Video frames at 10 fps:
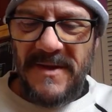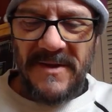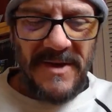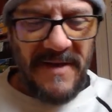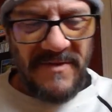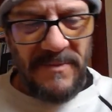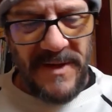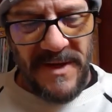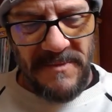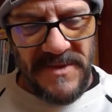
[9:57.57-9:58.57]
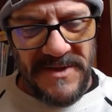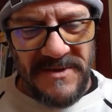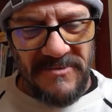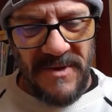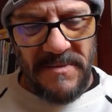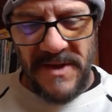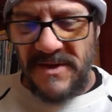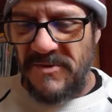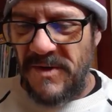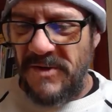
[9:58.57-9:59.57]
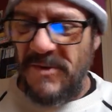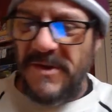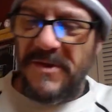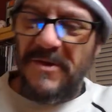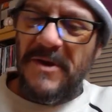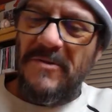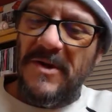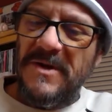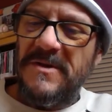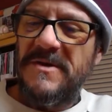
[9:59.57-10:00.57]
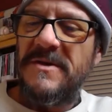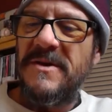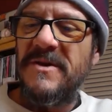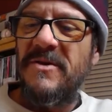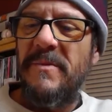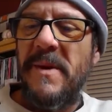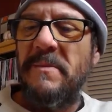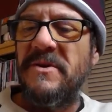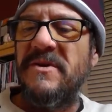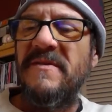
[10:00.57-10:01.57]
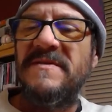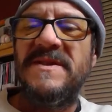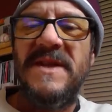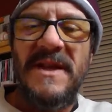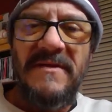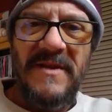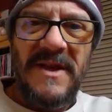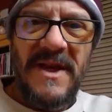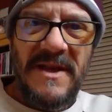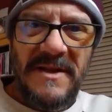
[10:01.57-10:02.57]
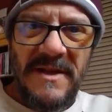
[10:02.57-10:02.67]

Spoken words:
Gonna have to pick up this Ripken 2131 commemorative set if you can.